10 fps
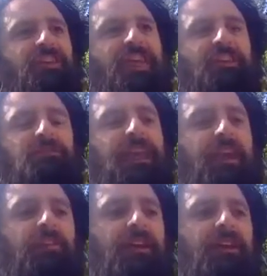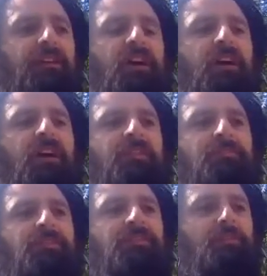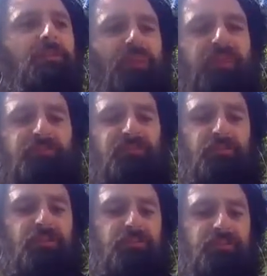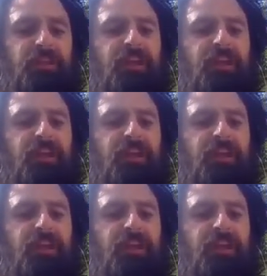They don't care that the music we play is Jewish.